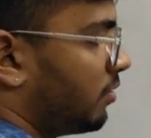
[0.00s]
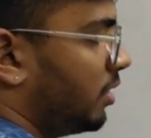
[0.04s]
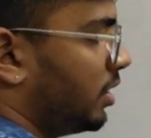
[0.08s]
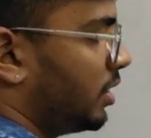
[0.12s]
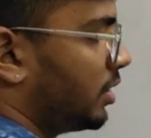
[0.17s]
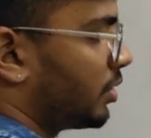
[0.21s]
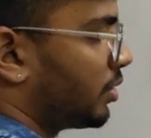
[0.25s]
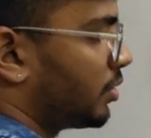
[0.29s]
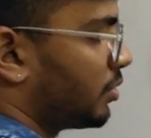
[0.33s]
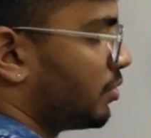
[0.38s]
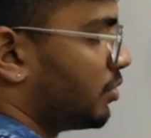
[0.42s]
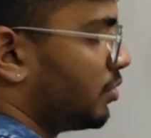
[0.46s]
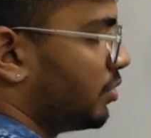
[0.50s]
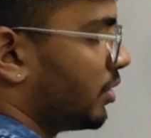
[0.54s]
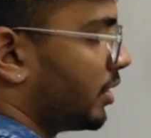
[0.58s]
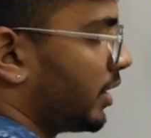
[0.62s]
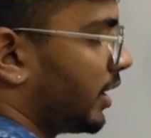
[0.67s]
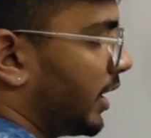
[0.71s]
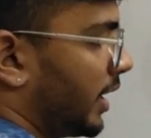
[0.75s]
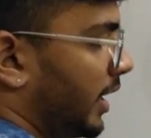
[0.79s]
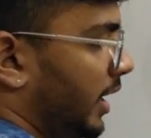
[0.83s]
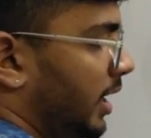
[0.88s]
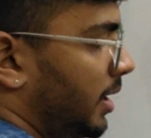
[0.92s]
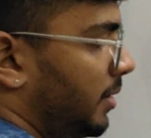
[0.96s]
equal to
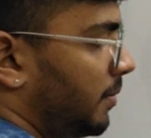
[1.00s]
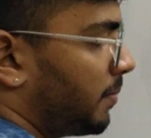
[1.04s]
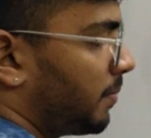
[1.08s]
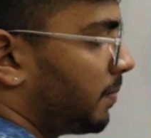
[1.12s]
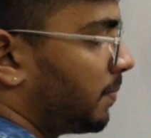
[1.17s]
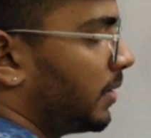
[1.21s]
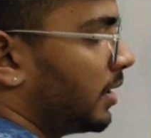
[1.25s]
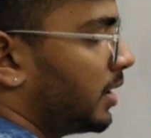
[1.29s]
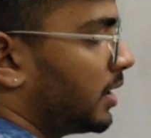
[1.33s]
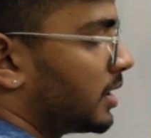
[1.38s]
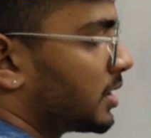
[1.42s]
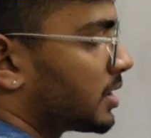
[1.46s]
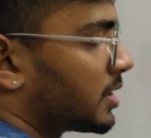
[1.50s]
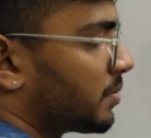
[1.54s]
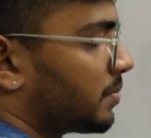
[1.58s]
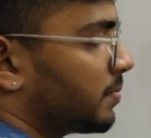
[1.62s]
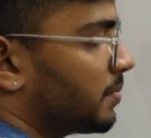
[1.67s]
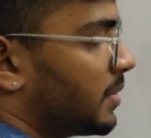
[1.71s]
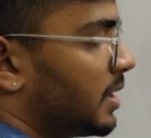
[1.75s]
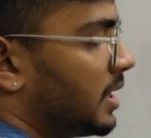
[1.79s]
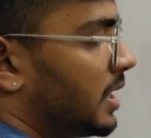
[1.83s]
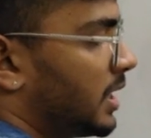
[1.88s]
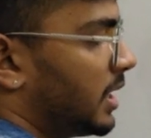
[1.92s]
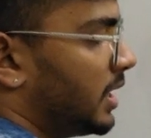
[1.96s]
A plus
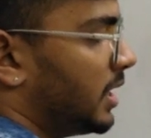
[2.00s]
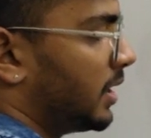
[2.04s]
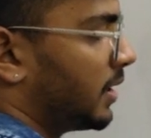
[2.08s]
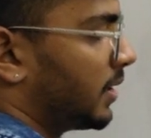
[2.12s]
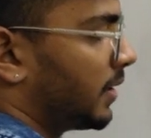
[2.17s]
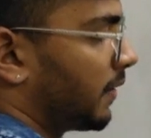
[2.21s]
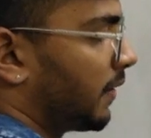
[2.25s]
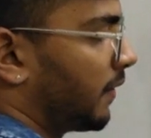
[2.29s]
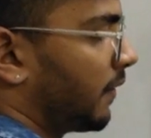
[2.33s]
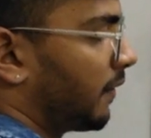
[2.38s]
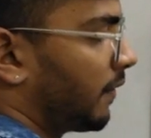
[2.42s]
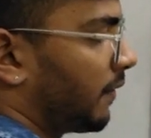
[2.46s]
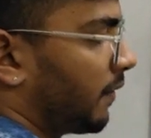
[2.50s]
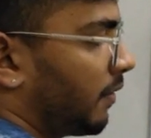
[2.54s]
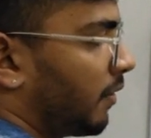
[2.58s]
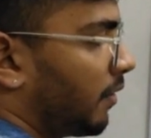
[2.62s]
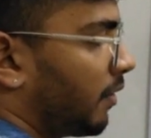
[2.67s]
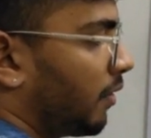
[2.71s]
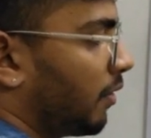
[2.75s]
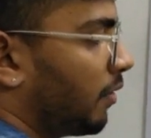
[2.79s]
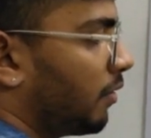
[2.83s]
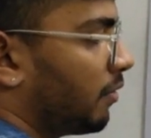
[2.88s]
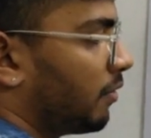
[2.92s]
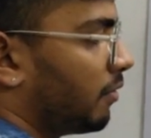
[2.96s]
B
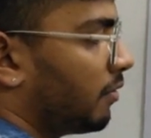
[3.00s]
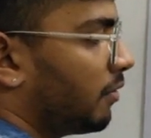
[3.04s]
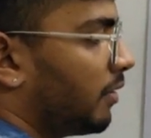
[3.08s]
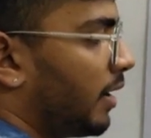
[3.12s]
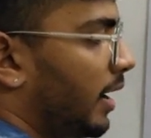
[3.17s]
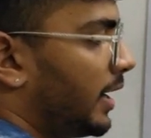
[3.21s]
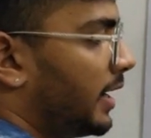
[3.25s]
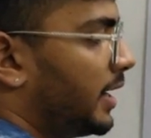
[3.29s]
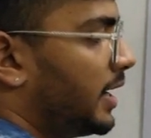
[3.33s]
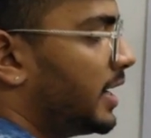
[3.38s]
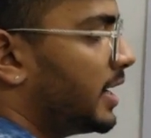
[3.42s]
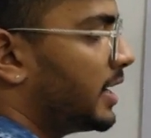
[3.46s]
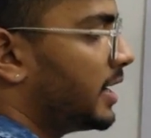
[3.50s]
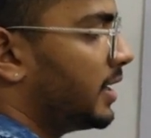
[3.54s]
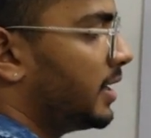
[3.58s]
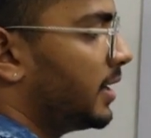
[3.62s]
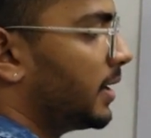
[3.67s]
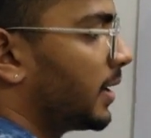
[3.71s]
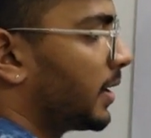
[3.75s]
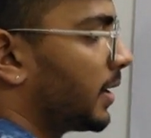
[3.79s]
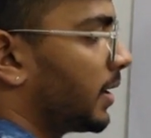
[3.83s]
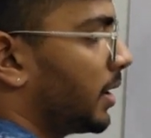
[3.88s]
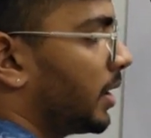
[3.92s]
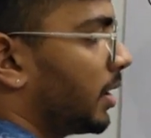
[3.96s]

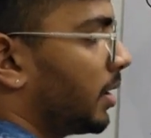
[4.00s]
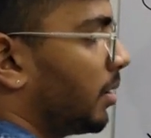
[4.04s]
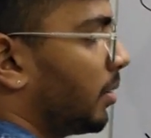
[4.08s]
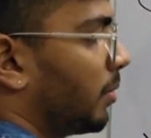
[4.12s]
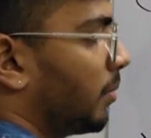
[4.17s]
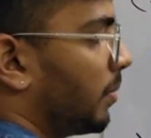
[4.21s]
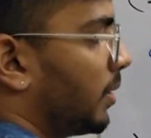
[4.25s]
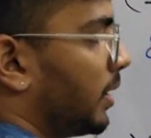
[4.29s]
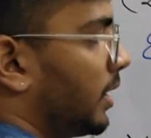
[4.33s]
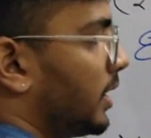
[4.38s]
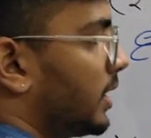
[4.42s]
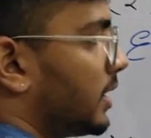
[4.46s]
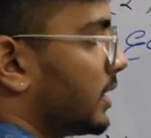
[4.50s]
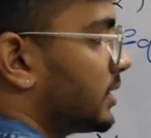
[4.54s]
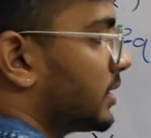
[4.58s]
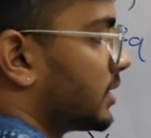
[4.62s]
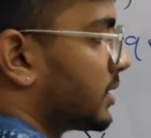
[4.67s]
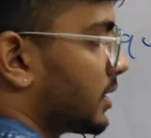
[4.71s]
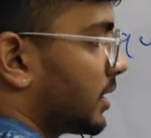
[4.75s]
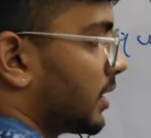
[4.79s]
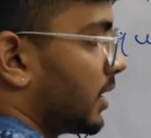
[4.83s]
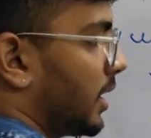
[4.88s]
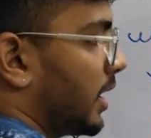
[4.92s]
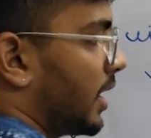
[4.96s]
YD
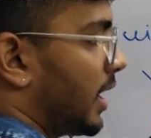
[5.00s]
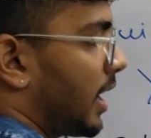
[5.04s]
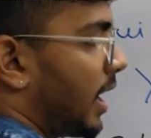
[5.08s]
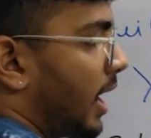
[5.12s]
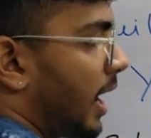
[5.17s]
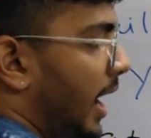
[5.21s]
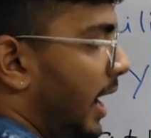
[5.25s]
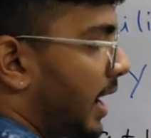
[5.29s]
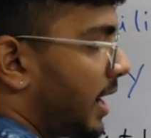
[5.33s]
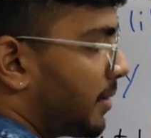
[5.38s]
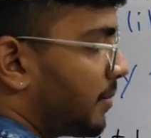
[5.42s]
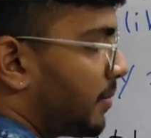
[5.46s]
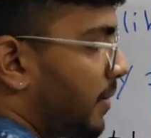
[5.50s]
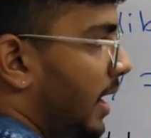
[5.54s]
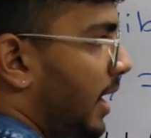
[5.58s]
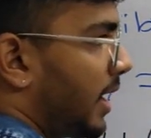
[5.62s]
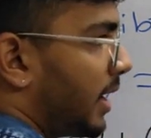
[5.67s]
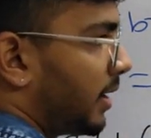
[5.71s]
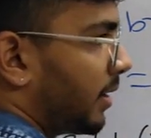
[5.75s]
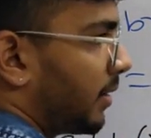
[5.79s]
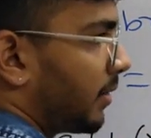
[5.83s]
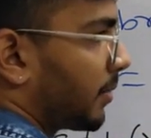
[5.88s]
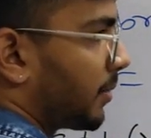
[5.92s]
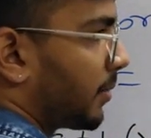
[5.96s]
plus I
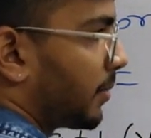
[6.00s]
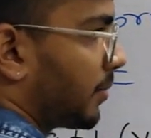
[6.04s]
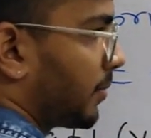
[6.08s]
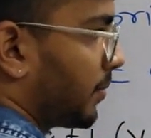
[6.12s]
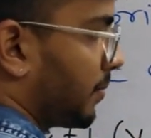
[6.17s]
bar